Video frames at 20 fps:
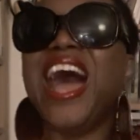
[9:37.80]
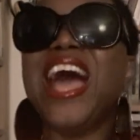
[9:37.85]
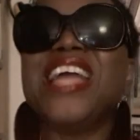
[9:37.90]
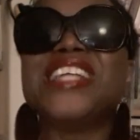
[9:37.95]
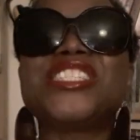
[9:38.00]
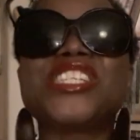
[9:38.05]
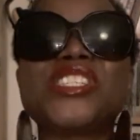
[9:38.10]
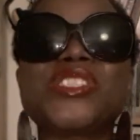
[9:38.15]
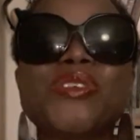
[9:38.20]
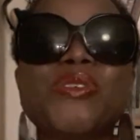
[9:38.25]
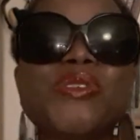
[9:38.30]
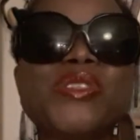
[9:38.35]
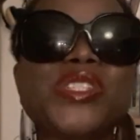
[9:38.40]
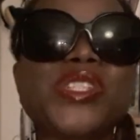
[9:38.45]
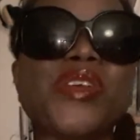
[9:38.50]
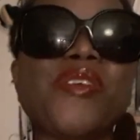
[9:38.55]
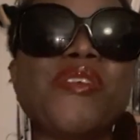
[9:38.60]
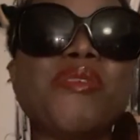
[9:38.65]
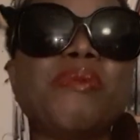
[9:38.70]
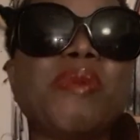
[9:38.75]
It just
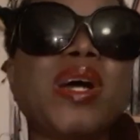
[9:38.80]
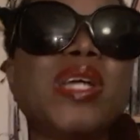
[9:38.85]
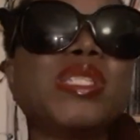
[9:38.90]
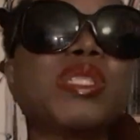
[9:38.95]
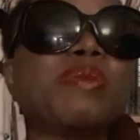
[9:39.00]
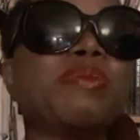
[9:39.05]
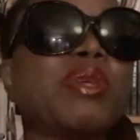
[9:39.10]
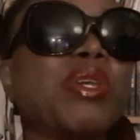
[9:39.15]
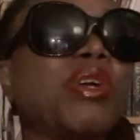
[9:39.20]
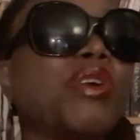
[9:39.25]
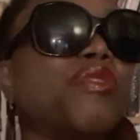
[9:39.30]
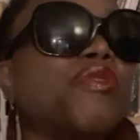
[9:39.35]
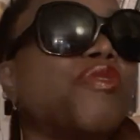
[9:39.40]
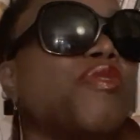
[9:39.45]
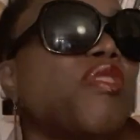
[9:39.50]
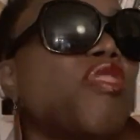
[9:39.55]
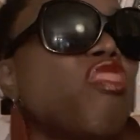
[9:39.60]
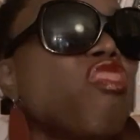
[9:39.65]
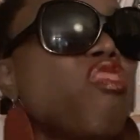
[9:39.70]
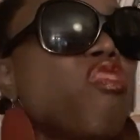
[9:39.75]
also reminds me
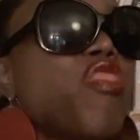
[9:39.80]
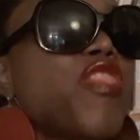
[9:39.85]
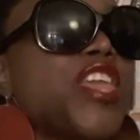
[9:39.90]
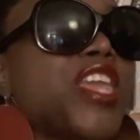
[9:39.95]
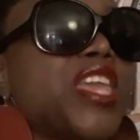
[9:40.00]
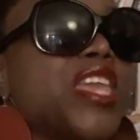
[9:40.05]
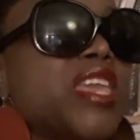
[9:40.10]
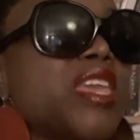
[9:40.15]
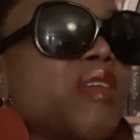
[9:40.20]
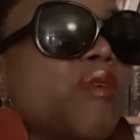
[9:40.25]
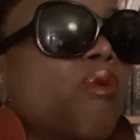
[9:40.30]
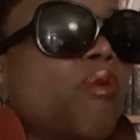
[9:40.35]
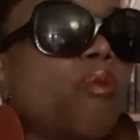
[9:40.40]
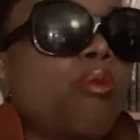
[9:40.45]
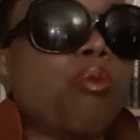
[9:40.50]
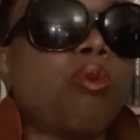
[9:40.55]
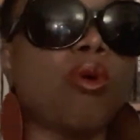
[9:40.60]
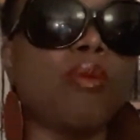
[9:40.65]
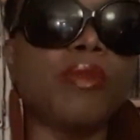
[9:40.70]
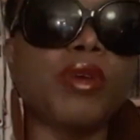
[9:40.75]
of the
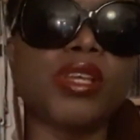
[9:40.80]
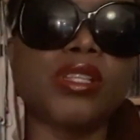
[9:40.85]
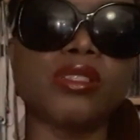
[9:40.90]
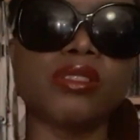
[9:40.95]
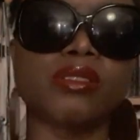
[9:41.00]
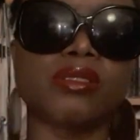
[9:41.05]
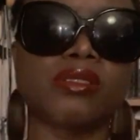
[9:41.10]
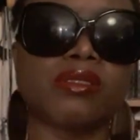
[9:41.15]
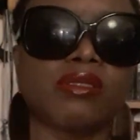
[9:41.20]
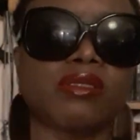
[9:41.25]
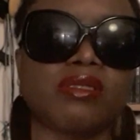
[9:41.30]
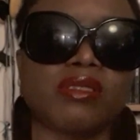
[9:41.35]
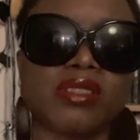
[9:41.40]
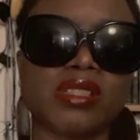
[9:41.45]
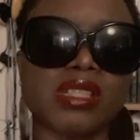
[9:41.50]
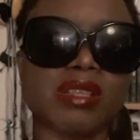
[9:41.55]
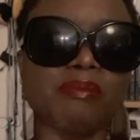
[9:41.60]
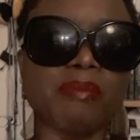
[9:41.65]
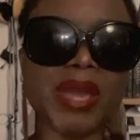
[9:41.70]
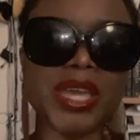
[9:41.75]
woman,
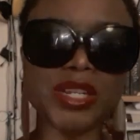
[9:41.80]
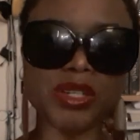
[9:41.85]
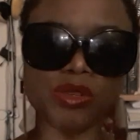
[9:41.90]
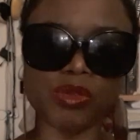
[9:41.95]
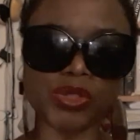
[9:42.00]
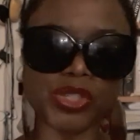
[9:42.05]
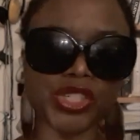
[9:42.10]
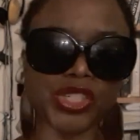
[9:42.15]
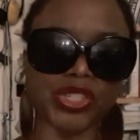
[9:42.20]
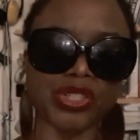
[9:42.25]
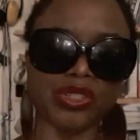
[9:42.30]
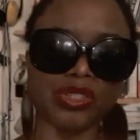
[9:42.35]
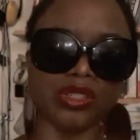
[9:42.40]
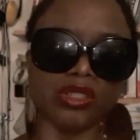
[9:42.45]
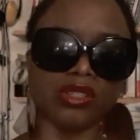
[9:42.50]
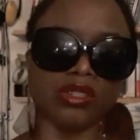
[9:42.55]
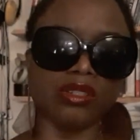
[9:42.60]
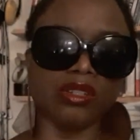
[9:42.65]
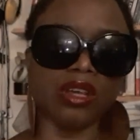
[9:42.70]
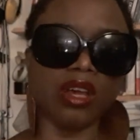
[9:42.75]
the medical
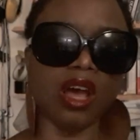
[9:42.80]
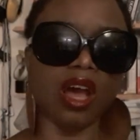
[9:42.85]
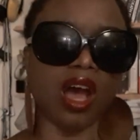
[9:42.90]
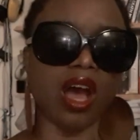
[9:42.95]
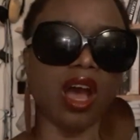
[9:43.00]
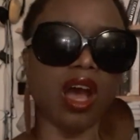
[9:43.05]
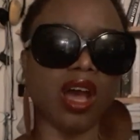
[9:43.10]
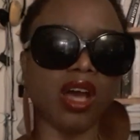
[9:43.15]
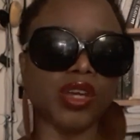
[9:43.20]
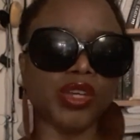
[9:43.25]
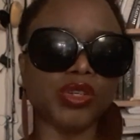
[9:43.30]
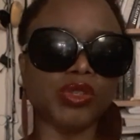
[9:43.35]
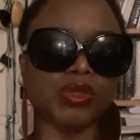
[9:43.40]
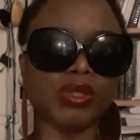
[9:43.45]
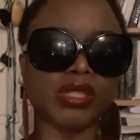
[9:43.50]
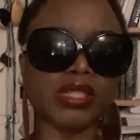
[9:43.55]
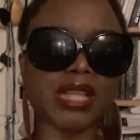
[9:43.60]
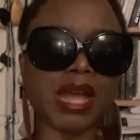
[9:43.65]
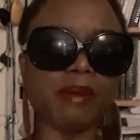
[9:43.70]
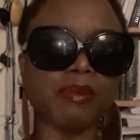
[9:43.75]
student who
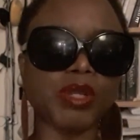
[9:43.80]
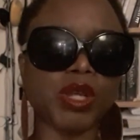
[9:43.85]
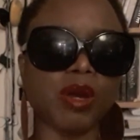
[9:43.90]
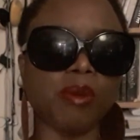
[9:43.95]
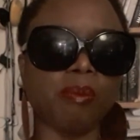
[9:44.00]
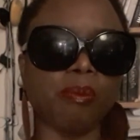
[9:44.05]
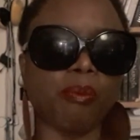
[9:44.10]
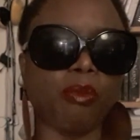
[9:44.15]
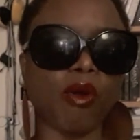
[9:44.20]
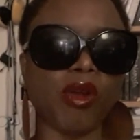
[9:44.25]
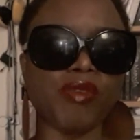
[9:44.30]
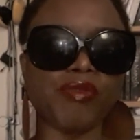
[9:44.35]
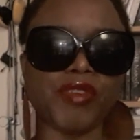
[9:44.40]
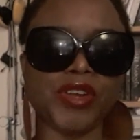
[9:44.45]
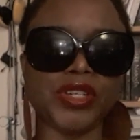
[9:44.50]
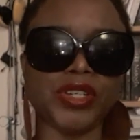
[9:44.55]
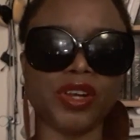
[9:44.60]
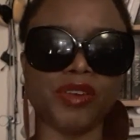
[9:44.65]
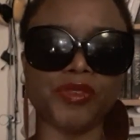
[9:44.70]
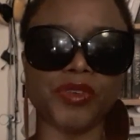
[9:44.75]
stabbed her
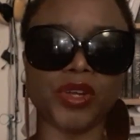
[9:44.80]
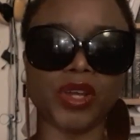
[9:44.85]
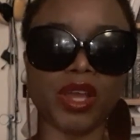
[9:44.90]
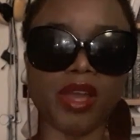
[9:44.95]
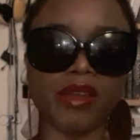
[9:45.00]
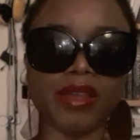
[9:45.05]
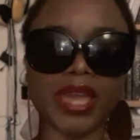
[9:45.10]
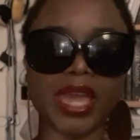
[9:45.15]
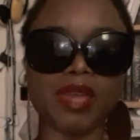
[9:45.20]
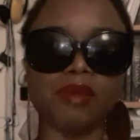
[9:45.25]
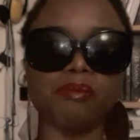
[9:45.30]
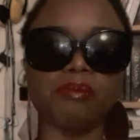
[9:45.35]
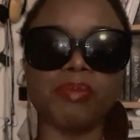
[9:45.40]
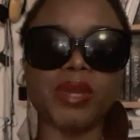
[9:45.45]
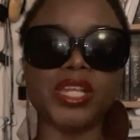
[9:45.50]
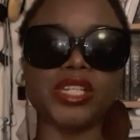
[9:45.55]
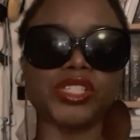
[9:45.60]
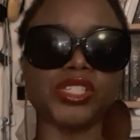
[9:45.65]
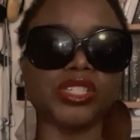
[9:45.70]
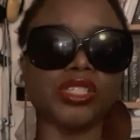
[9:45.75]
boyfriend after a cocaine
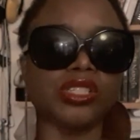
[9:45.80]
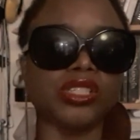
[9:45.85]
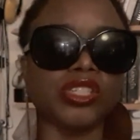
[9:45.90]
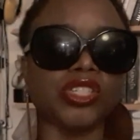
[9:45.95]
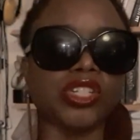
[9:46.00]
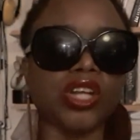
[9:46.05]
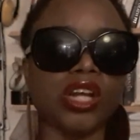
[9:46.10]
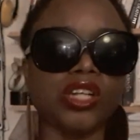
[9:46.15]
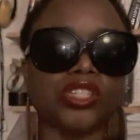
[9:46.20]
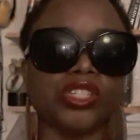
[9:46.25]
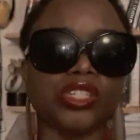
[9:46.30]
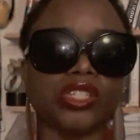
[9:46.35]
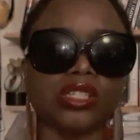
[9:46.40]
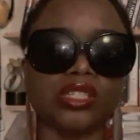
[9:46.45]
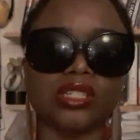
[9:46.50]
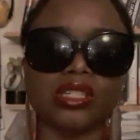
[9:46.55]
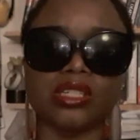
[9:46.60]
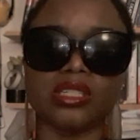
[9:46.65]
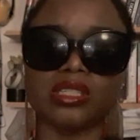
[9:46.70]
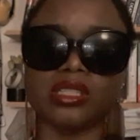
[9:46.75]
binge, and the judge
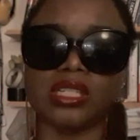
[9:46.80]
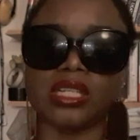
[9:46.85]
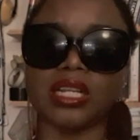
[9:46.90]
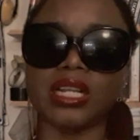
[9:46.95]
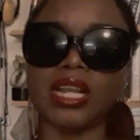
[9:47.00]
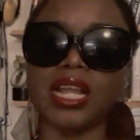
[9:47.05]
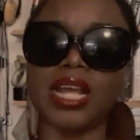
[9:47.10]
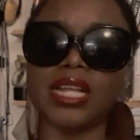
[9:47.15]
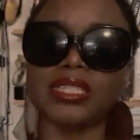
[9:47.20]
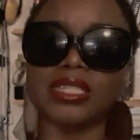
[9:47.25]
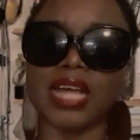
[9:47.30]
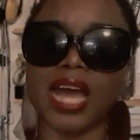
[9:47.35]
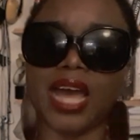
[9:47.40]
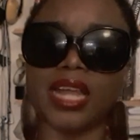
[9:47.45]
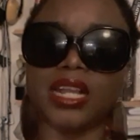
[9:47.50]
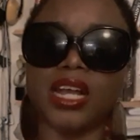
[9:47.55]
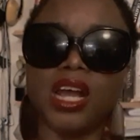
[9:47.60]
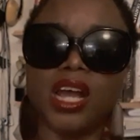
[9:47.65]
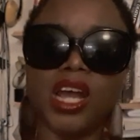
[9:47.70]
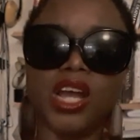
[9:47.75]
declared
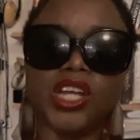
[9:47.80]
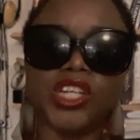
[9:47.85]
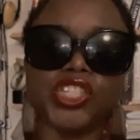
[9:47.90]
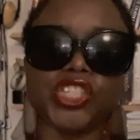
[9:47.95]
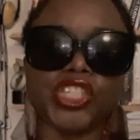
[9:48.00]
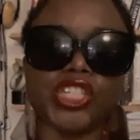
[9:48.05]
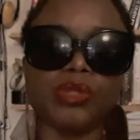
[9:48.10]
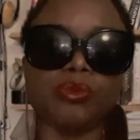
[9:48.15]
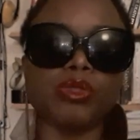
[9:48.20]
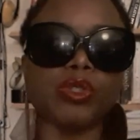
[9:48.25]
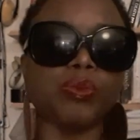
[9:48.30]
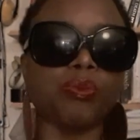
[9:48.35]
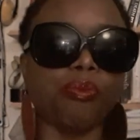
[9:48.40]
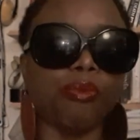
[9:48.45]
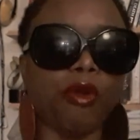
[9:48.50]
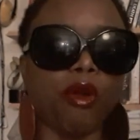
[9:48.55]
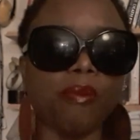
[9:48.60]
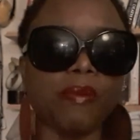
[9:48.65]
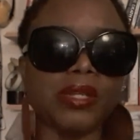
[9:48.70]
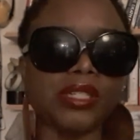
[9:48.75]
that she
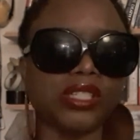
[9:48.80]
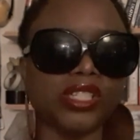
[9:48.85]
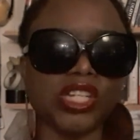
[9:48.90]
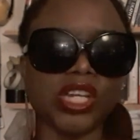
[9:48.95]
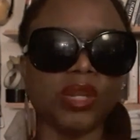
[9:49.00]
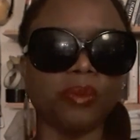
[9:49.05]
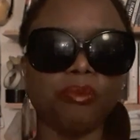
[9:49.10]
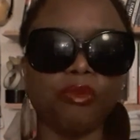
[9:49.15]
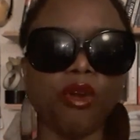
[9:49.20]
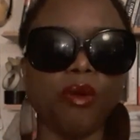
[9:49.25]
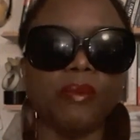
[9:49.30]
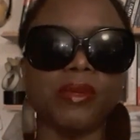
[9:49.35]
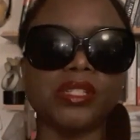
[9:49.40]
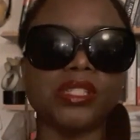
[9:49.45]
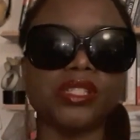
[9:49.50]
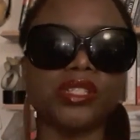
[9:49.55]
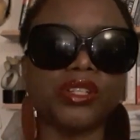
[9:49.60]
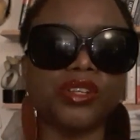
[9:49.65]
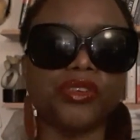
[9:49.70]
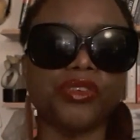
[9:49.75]
had a
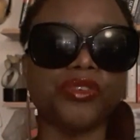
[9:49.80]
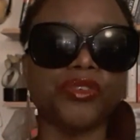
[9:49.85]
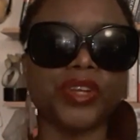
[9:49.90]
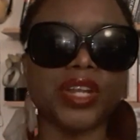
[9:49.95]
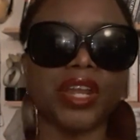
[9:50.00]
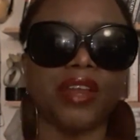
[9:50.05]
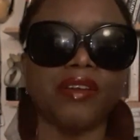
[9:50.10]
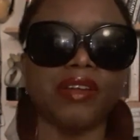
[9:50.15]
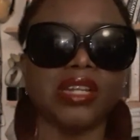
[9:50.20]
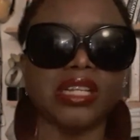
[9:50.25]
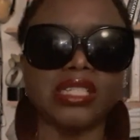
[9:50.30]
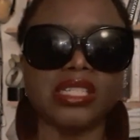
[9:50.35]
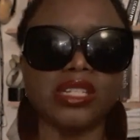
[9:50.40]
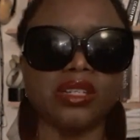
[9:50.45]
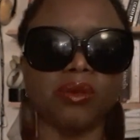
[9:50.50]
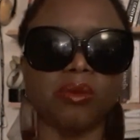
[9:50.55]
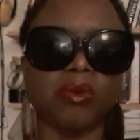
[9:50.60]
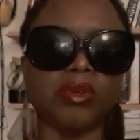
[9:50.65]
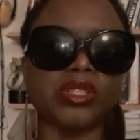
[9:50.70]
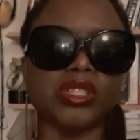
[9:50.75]
promised career and he
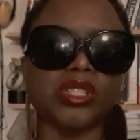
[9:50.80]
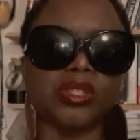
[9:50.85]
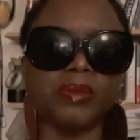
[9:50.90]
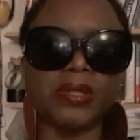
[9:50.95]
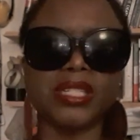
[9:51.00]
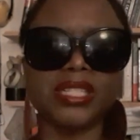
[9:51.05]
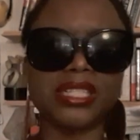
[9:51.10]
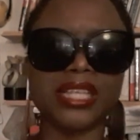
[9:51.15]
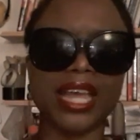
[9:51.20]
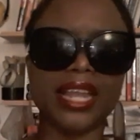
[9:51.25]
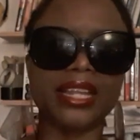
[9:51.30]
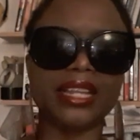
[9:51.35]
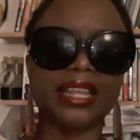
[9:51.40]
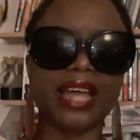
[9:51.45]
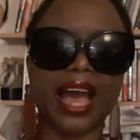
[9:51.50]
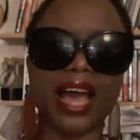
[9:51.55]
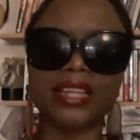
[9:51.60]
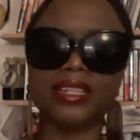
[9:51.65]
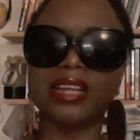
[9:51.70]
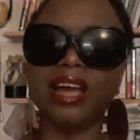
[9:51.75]
didn't want to indent
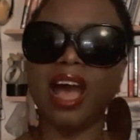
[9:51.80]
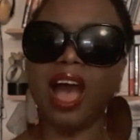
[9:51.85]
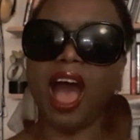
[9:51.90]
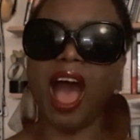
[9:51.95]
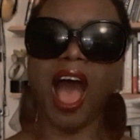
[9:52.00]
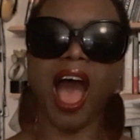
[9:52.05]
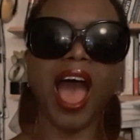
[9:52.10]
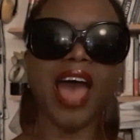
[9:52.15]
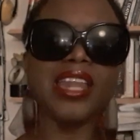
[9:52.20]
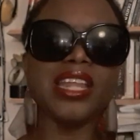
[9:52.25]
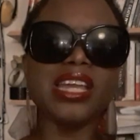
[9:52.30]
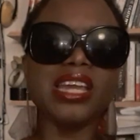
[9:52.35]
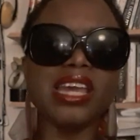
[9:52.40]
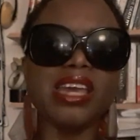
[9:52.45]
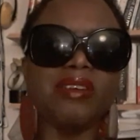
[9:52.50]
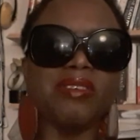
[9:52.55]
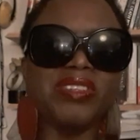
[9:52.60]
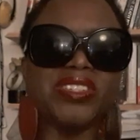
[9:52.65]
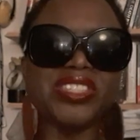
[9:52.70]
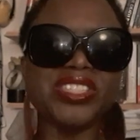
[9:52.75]
that. And
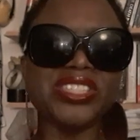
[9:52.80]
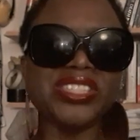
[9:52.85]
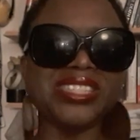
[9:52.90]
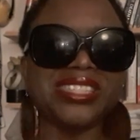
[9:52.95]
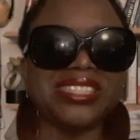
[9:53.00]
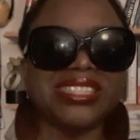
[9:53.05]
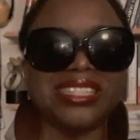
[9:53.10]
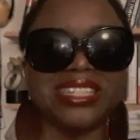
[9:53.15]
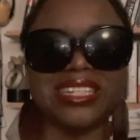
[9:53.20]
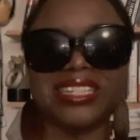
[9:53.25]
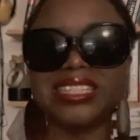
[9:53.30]
it was just